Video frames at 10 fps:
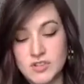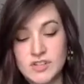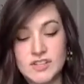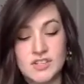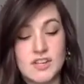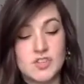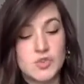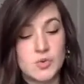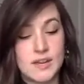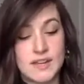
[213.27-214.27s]
You can
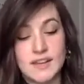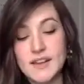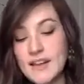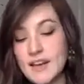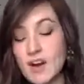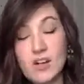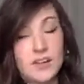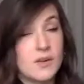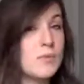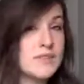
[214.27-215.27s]
enjoy it all
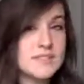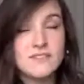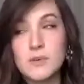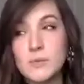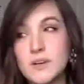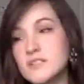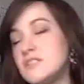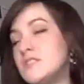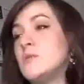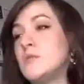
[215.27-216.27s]
at once if you want
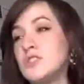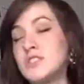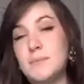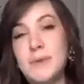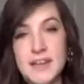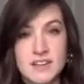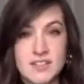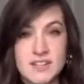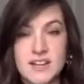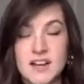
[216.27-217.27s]
to, or just a page
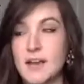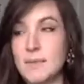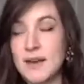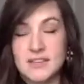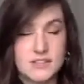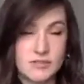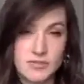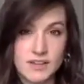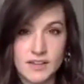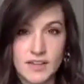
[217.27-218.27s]
at a time as you
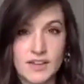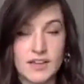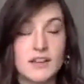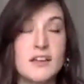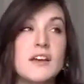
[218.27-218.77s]
feel like it.